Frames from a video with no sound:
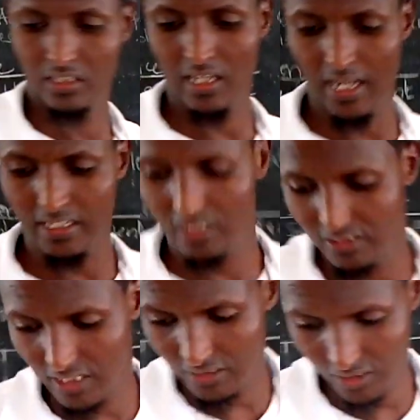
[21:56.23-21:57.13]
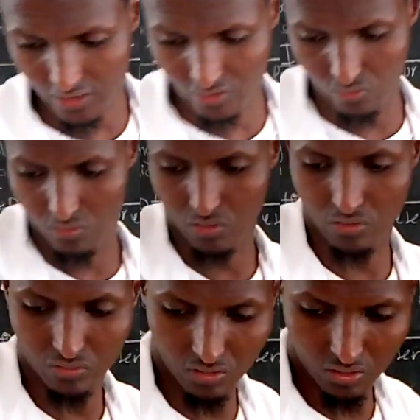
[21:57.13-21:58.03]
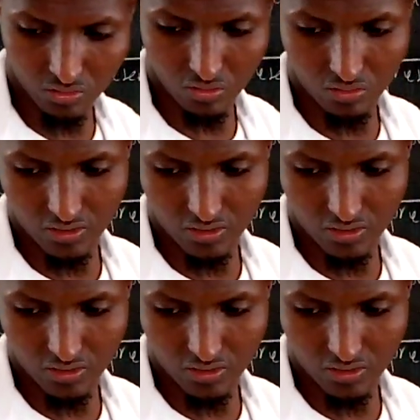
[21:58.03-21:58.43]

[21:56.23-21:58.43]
add lead nitrate solution. So